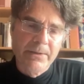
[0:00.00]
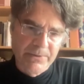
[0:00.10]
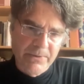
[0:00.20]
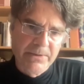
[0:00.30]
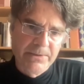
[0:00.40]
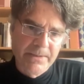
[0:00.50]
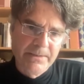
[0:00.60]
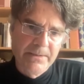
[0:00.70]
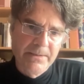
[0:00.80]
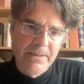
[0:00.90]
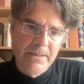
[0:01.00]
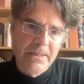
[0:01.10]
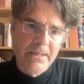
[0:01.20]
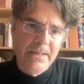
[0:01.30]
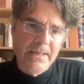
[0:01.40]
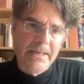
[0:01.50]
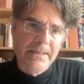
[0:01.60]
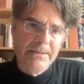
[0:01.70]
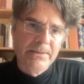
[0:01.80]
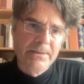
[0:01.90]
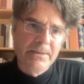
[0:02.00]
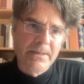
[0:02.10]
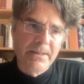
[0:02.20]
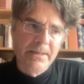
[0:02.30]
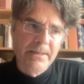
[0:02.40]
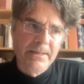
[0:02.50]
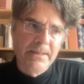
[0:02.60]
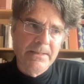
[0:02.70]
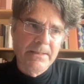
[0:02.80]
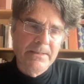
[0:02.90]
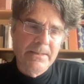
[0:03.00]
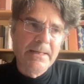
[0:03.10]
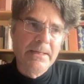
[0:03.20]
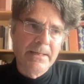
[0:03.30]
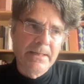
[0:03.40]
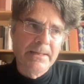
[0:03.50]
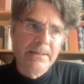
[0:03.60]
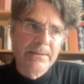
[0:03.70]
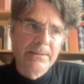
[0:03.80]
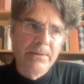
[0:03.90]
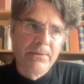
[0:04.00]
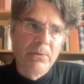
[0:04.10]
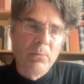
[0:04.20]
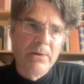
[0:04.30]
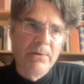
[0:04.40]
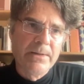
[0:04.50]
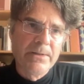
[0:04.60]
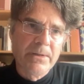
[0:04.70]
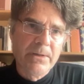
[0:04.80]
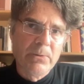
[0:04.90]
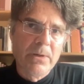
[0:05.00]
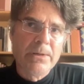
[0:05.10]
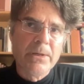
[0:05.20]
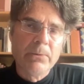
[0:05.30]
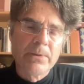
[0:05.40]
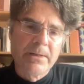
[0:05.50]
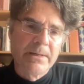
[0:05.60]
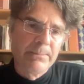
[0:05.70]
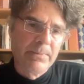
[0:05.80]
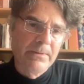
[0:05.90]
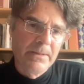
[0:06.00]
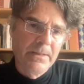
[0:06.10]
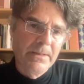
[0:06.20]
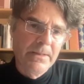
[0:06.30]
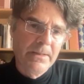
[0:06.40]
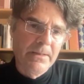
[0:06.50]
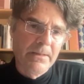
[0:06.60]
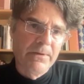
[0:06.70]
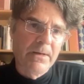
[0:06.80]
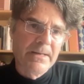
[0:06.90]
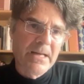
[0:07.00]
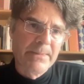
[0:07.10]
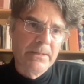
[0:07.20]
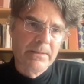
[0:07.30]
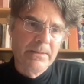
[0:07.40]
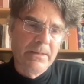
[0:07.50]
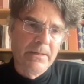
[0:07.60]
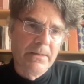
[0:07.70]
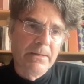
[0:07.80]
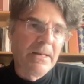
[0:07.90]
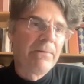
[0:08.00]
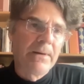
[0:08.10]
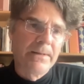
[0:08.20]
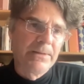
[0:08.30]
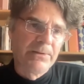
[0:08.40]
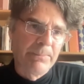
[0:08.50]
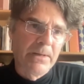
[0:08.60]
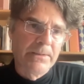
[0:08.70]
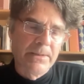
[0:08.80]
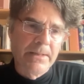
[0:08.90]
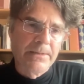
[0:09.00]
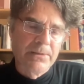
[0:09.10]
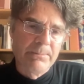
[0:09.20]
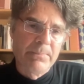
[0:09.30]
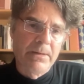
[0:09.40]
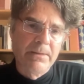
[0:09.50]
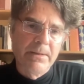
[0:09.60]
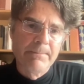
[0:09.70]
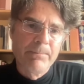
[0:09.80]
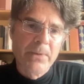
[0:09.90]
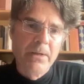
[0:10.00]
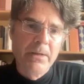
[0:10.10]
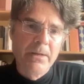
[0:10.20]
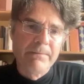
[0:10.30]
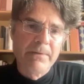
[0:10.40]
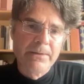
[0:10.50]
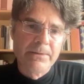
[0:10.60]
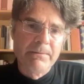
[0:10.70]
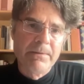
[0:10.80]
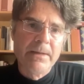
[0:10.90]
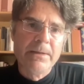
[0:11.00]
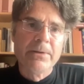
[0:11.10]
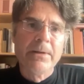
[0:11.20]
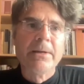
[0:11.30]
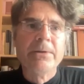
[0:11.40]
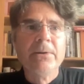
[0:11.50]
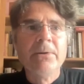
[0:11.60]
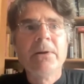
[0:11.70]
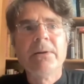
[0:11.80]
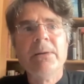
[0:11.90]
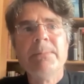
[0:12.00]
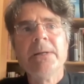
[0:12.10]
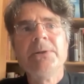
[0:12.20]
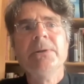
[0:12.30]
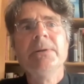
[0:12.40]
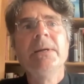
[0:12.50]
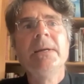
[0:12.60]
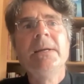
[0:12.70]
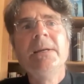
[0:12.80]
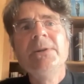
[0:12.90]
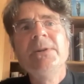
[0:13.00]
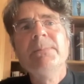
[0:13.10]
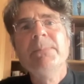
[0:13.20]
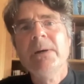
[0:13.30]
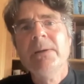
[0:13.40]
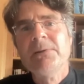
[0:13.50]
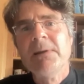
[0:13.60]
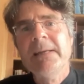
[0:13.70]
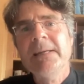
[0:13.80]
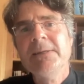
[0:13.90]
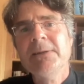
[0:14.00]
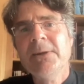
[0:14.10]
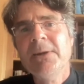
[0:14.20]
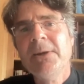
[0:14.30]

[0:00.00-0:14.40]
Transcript: astonishing. And I think it indicates that we're into a new type of dynamic, uh, never anticipated actually by the inventors of the internet. You can't imagine Tim Berners-Lee